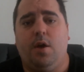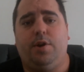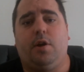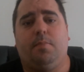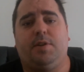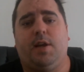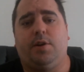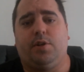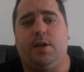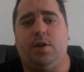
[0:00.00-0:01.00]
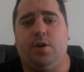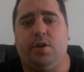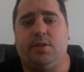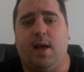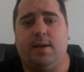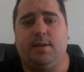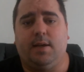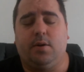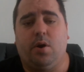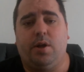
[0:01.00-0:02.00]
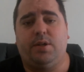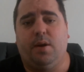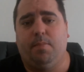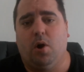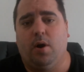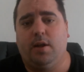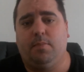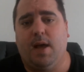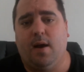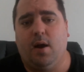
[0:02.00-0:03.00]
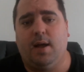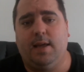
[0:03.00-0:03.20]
you can potentially use that to increase your borrowing power